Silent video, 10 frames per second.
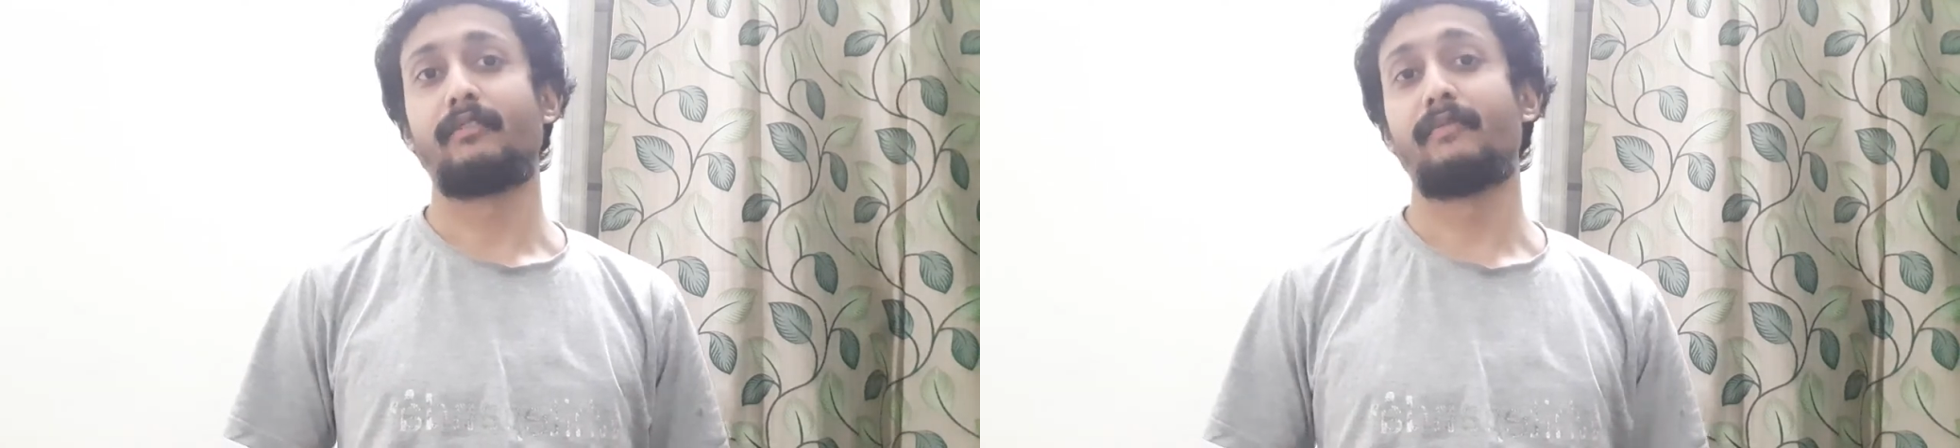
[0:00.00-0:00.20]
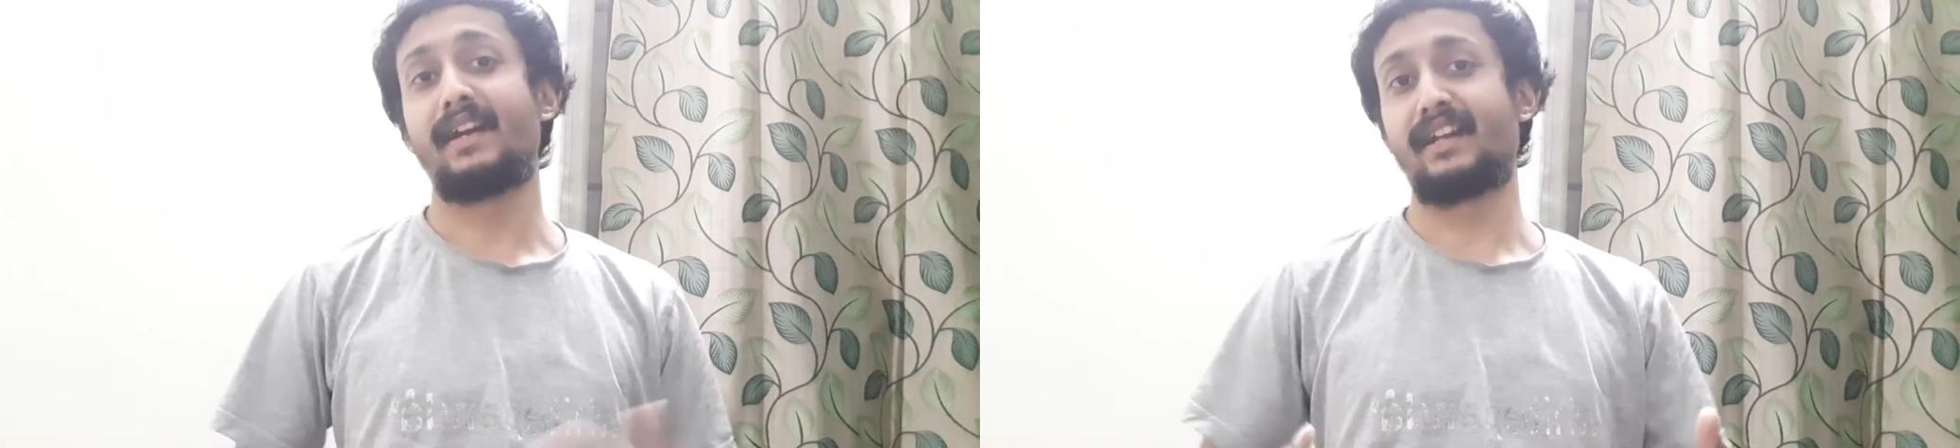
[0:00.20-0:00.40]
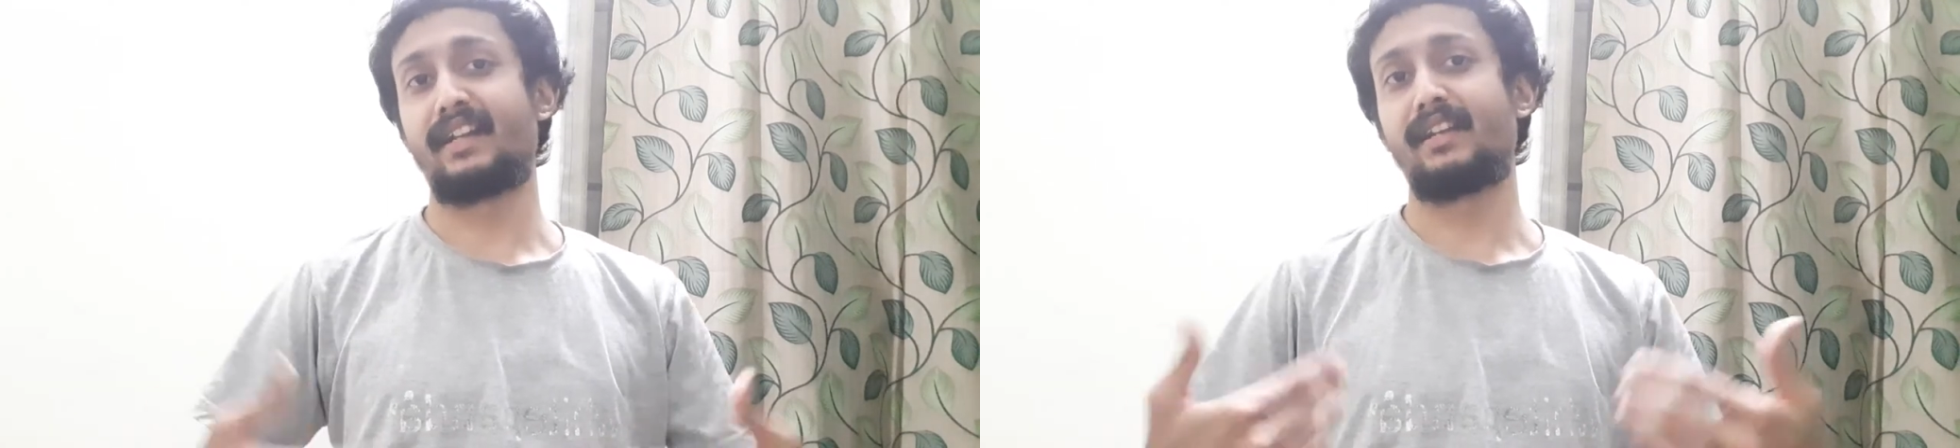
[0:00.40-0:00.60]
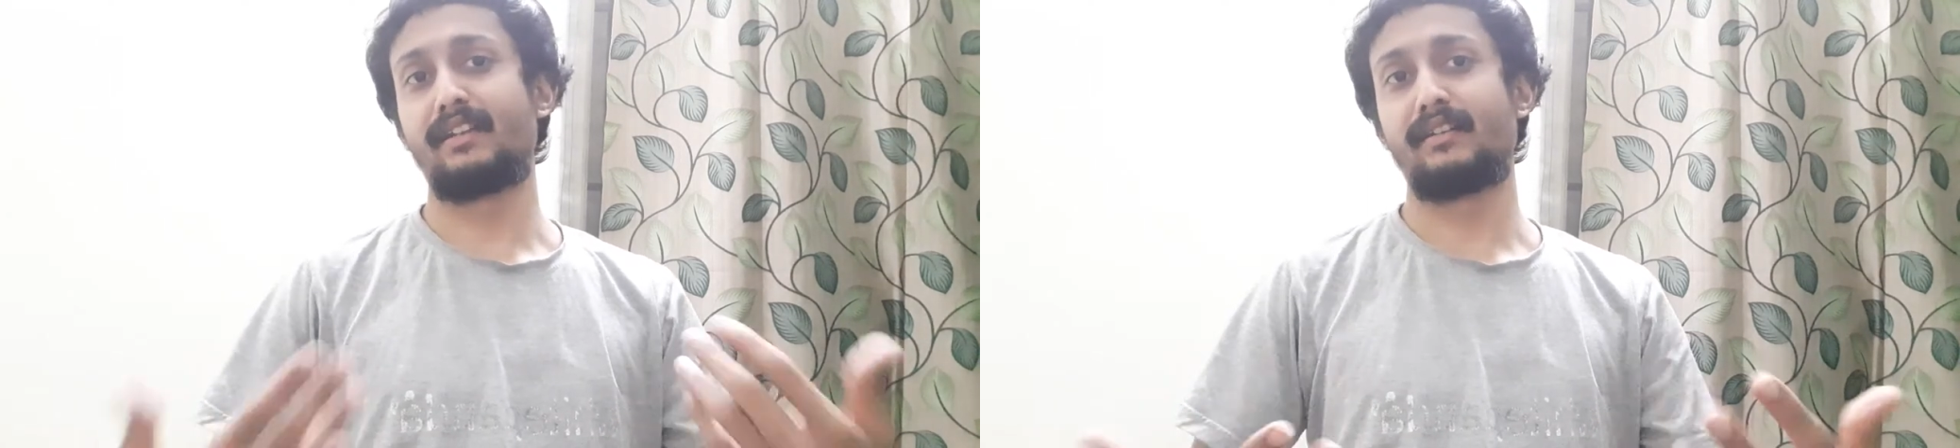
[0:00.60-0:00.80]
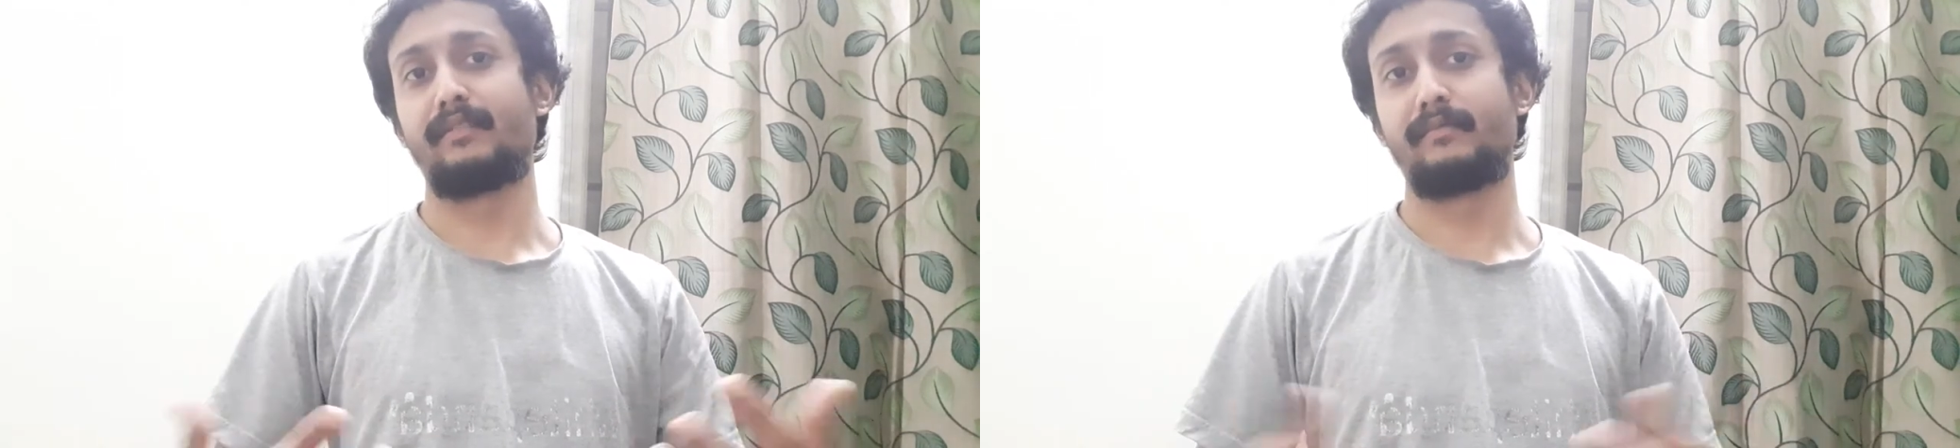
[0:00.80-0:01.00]
where again
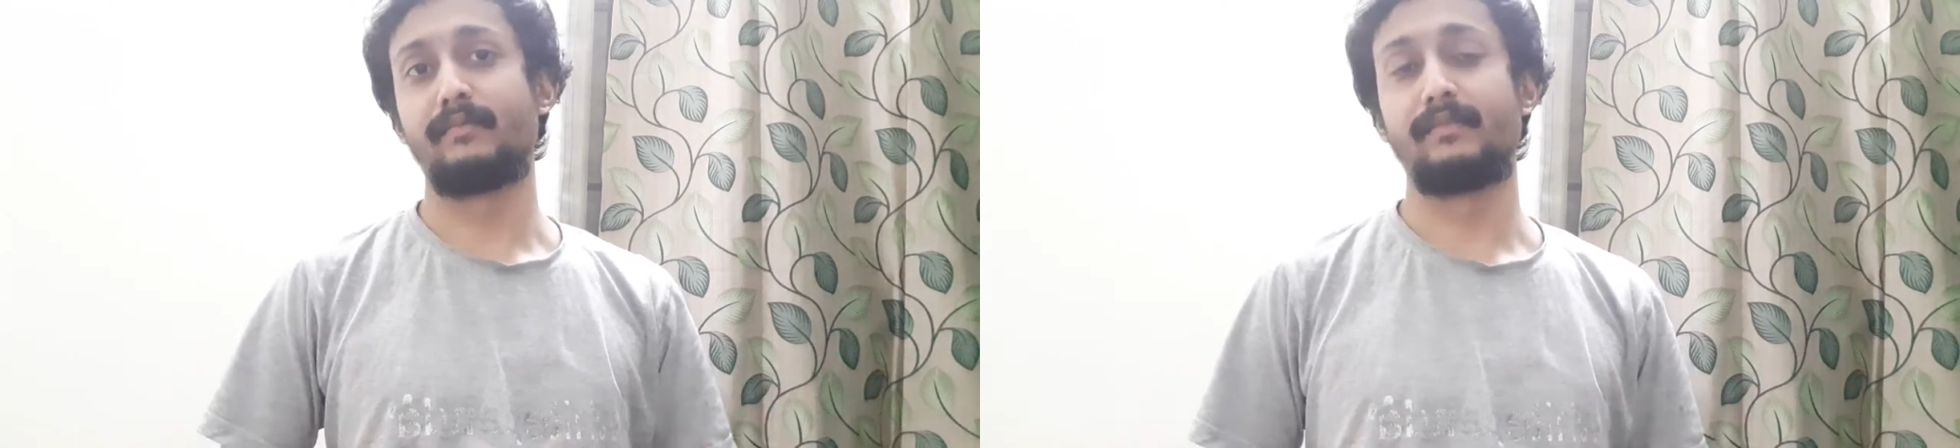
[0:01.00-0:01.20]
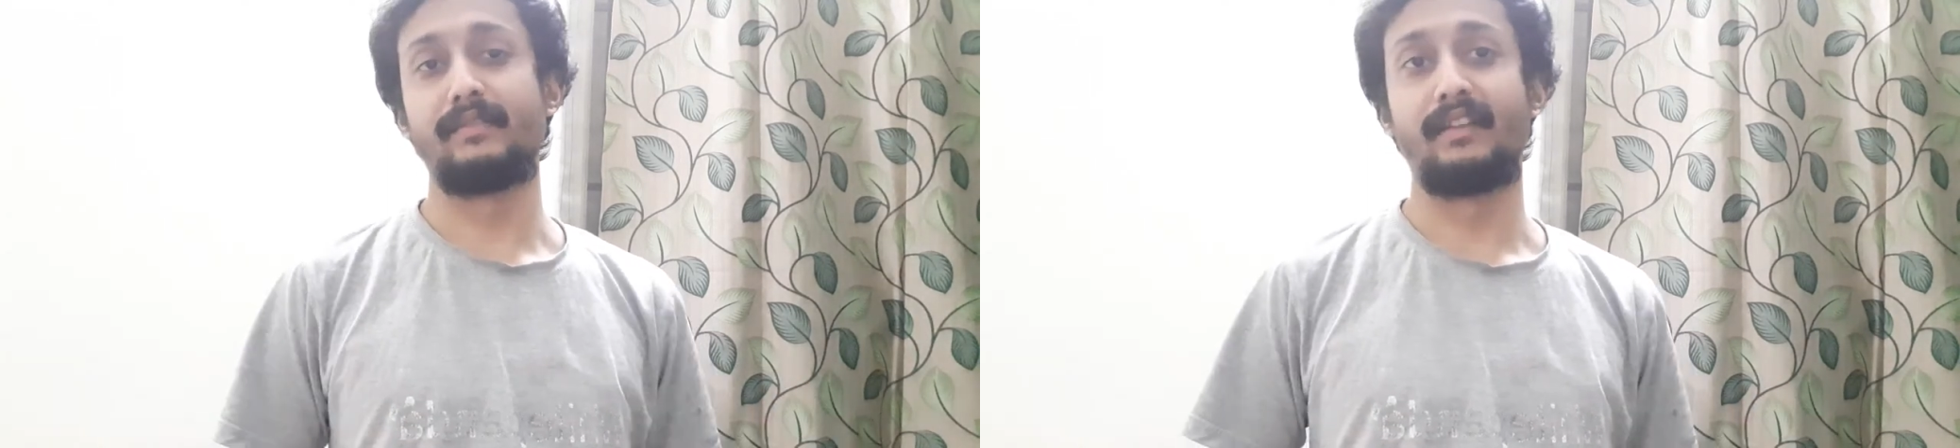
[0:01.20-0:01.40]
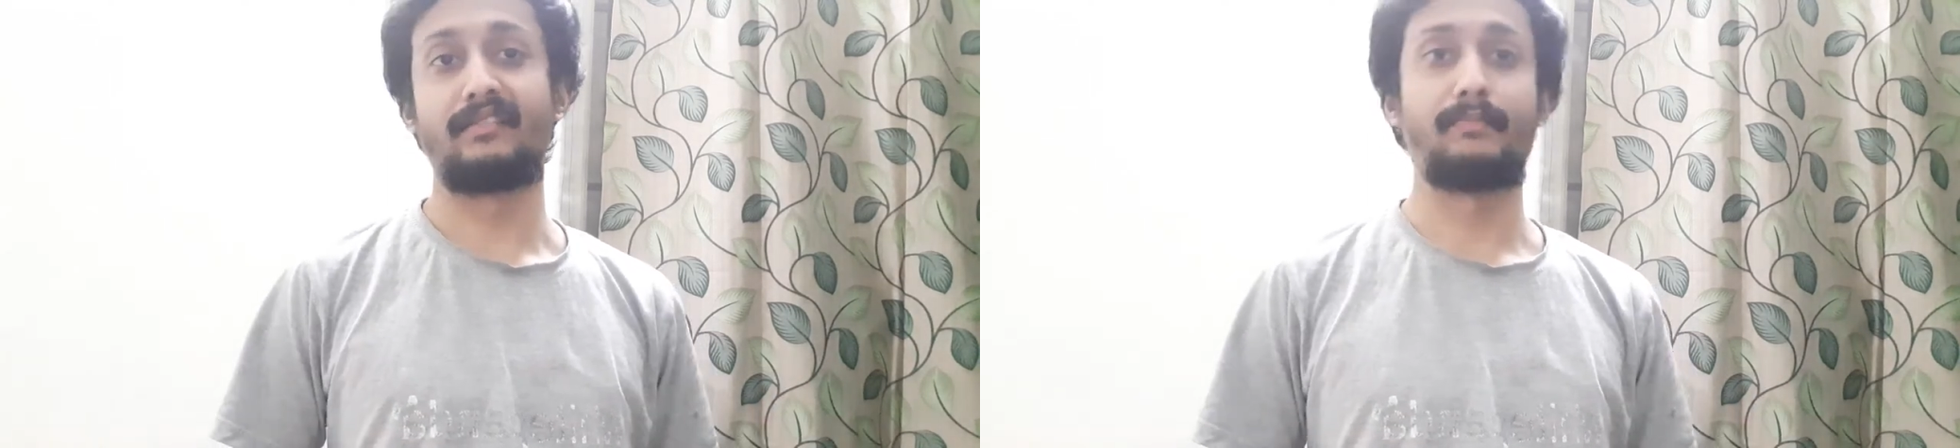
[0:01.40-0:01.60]
this